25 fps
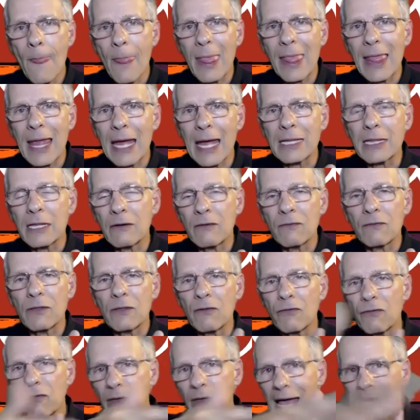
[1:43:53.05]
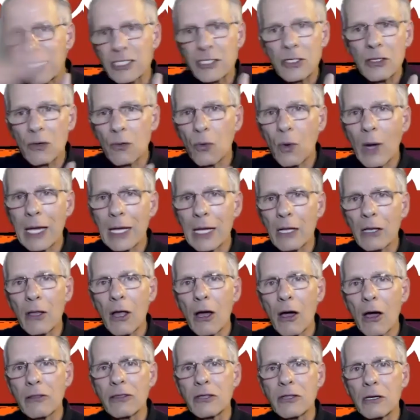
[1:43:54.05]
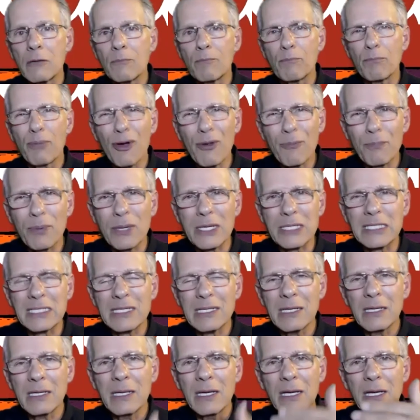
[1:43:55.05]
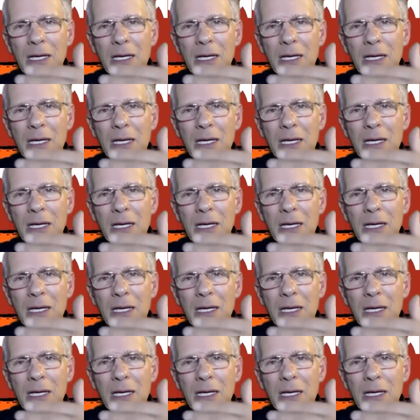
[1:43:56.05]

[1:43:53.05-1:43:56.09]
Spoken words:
like the flash of the white cloth, a purpose,